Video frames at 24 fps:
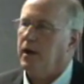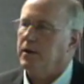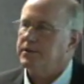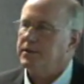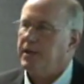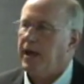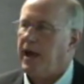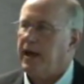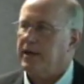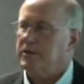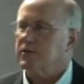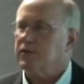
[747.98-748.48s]

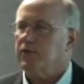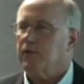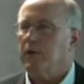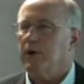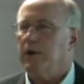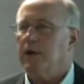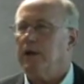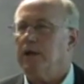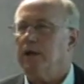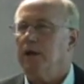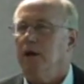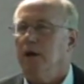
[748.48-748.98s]

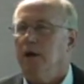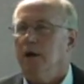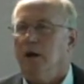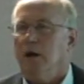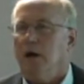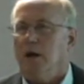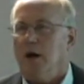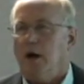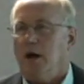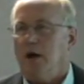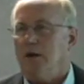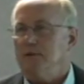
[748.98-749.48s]
tax-free.
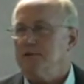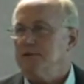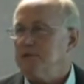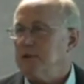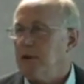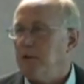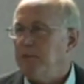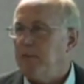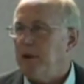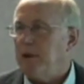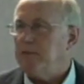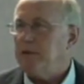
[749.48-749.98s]

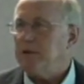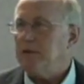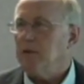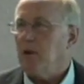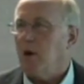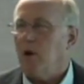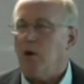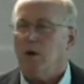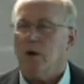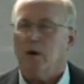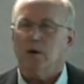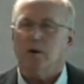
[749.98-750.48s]
Some may be
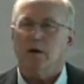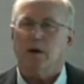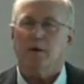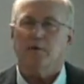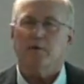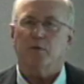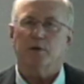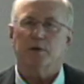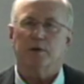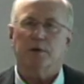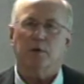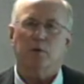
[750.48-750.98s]
lower.
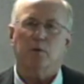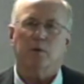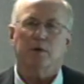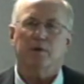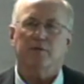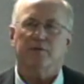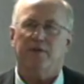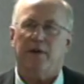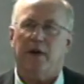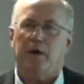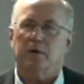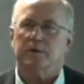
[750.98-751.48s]
If we're dealing with a
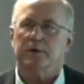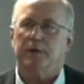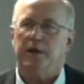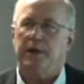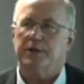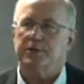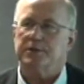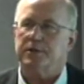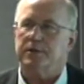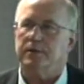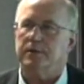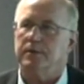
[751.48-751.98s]

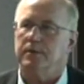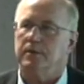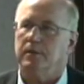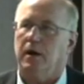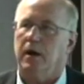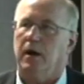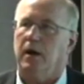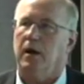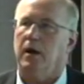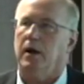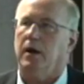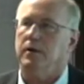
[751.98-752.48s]
foundation
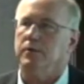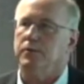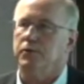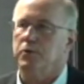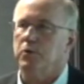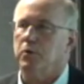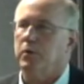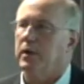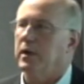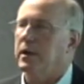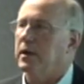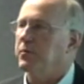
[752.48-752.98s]

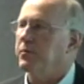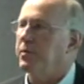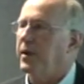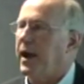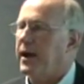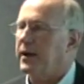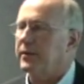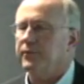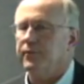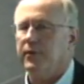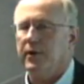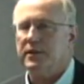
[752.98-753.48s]
through an
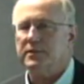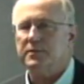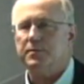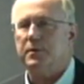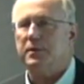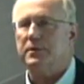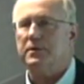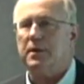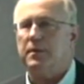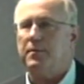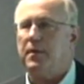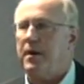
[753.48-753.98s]
impact
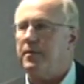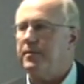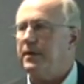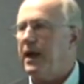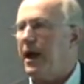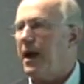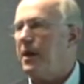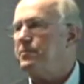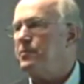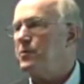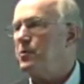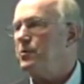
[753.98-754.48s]
investment, they might be
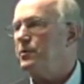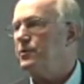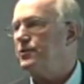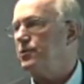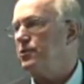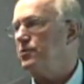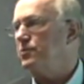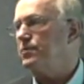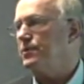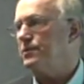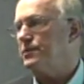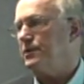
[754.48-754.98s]
happy with
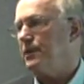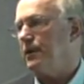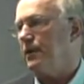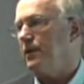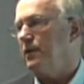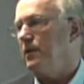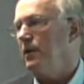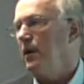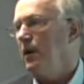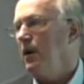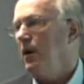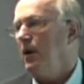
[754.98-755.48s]
2%.
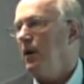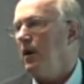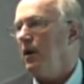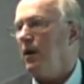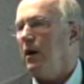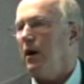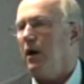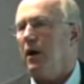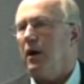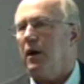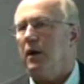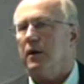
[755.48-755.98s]

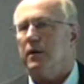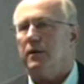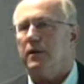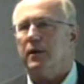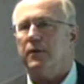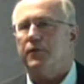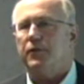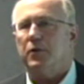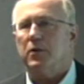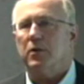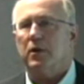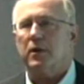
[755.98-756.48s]

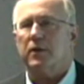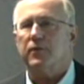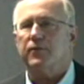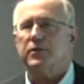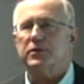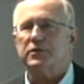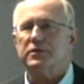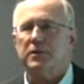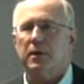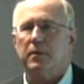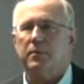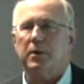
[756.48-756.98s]
If you're looking for
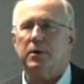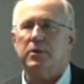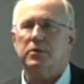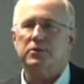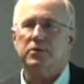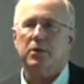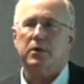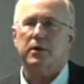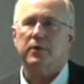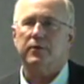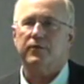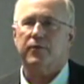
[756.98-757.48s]
somebody who's
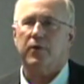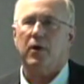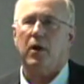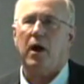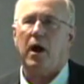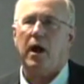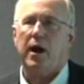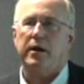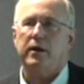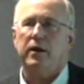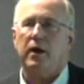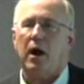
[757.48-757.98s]
looking for
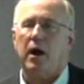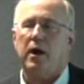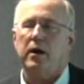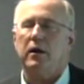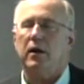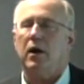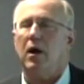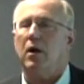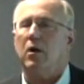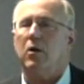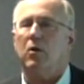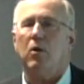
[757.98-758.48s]
higher
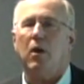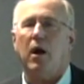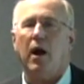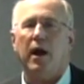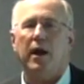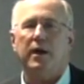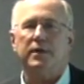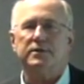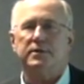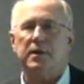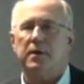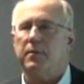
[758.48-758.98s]

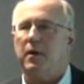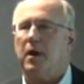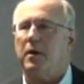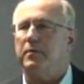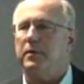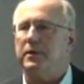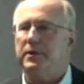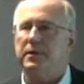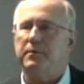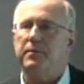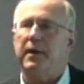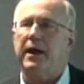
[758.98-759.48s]
ROIs, they might
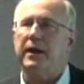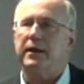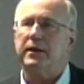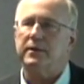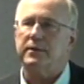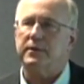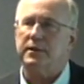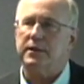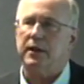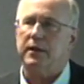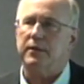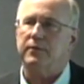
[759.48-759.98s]
be
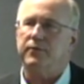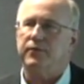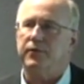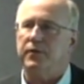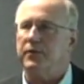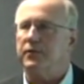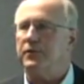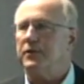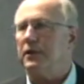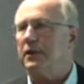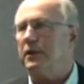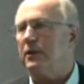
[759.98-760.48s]
demanding 10,
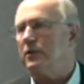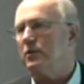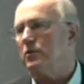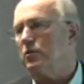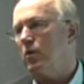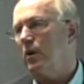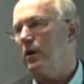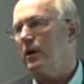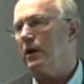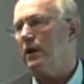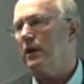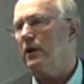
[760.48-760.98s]
15,
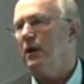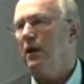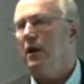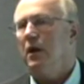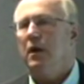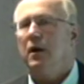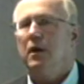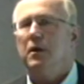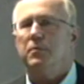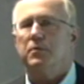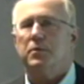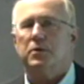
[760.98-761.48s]

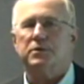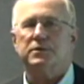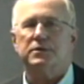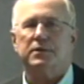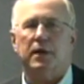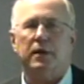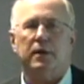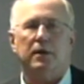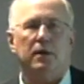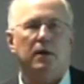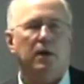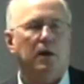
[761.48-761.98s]

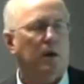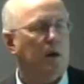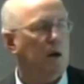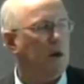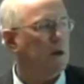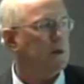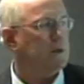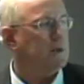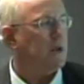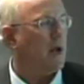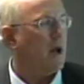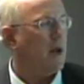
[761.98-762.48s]

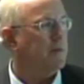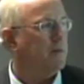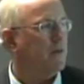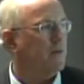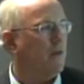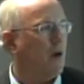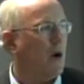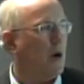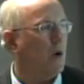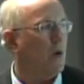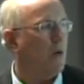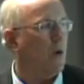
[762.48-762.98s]
20% type of
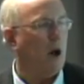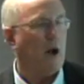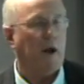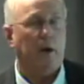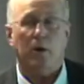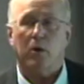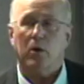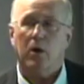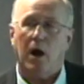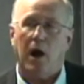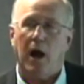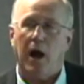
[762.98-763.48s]
ROI
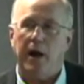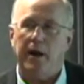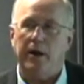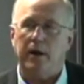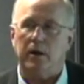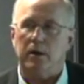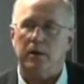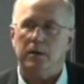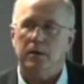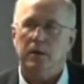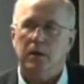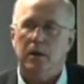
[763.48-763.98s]
or
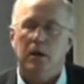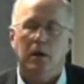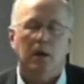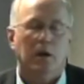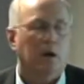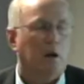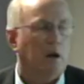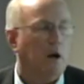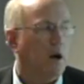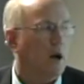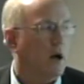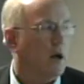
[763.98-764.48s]
higher.
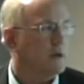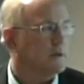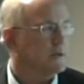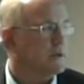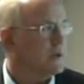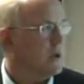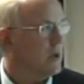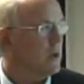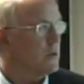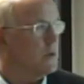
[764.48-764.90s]
So